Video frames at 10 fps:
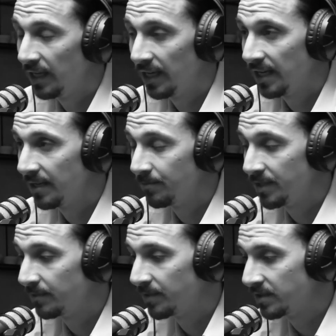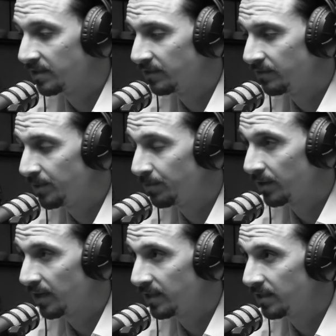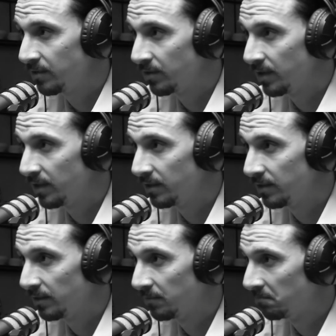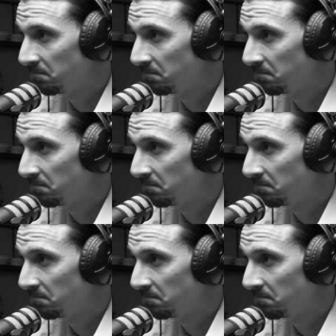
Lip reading: And I am being myself. People like it or not,